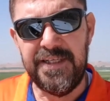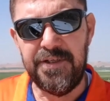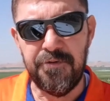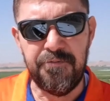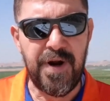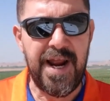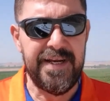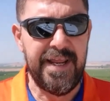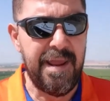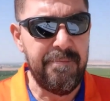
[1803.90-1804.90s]
to
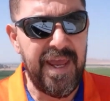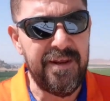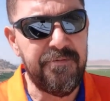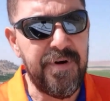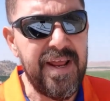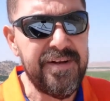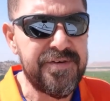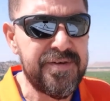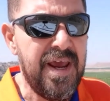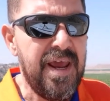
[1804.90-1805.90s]
Friday. Amen,
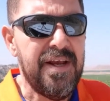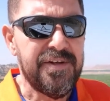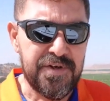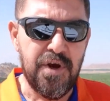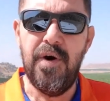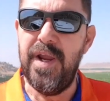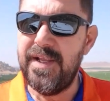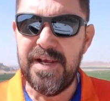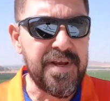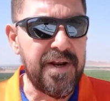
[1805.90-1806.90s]
friends. So it
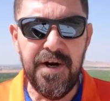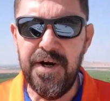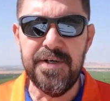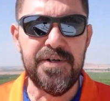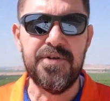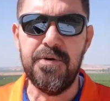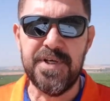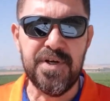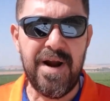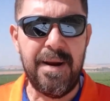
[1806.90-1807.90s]
doesn't hurt to
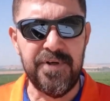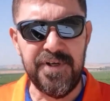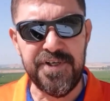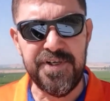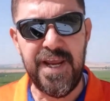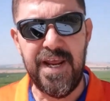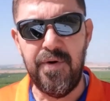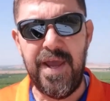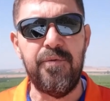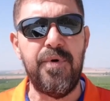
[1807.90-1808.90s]
subscribe to this channel
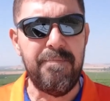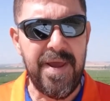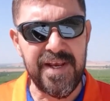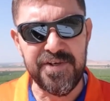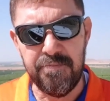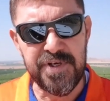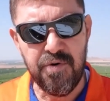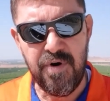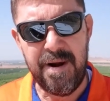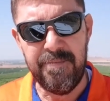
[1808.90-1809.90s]
and remain a
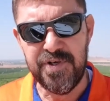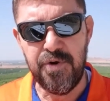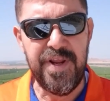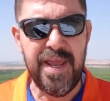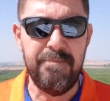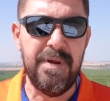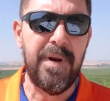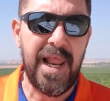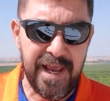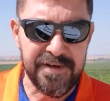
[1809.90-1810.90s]
subscriber, so you can be
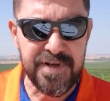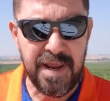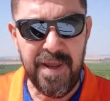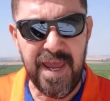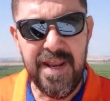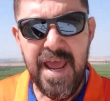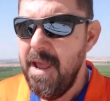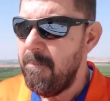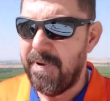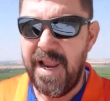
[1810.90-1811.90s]
blessed. Amen.
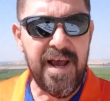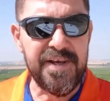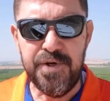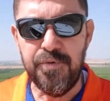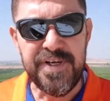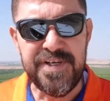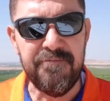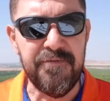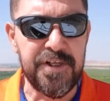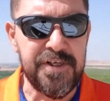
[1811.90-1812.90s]
Plus, you
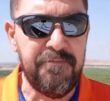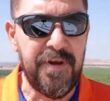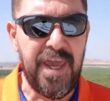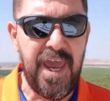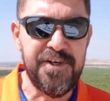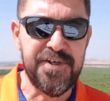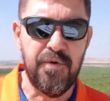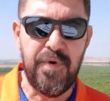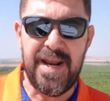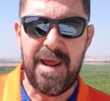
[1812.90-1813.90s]
receive notification
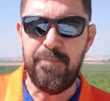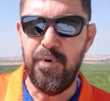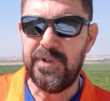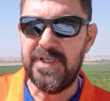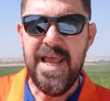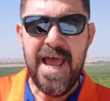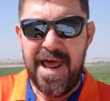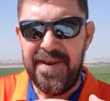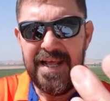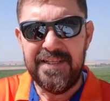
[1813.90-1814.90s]
when I put
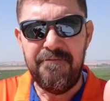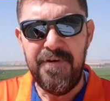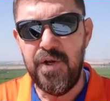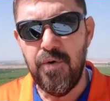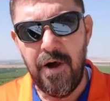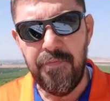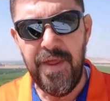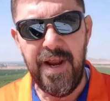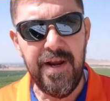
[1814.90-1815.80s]
another video out there.